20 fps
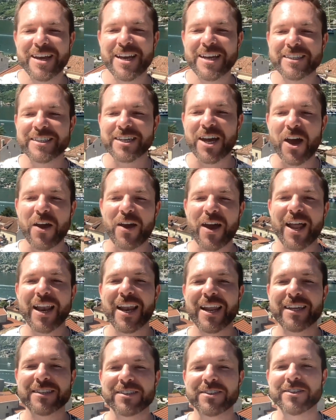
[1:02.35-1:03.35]
So
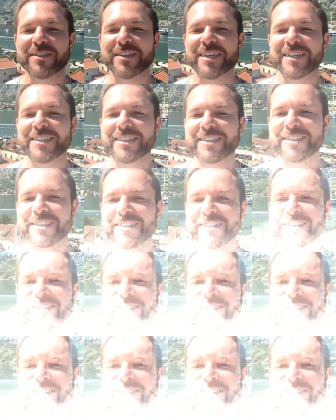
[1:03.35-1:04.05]
let's do this.